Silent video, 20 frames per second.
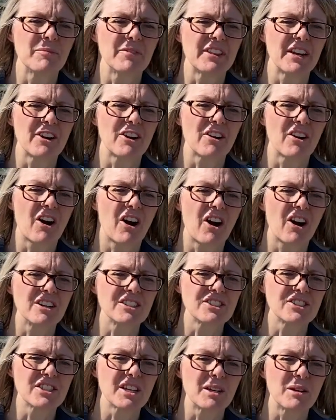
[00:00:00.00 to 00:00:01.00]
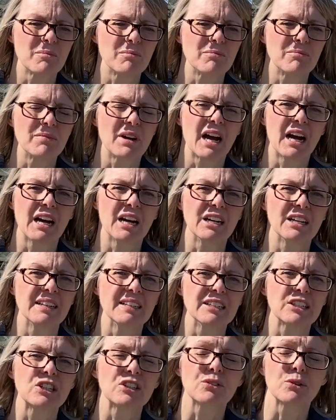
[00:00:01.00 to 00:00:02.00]
There are some
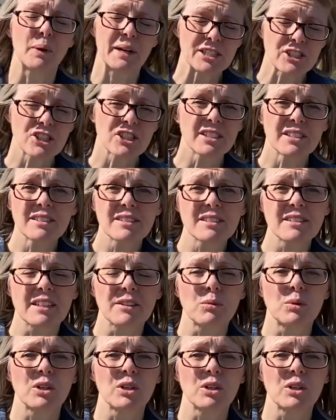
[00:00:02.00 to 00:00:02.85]
questions that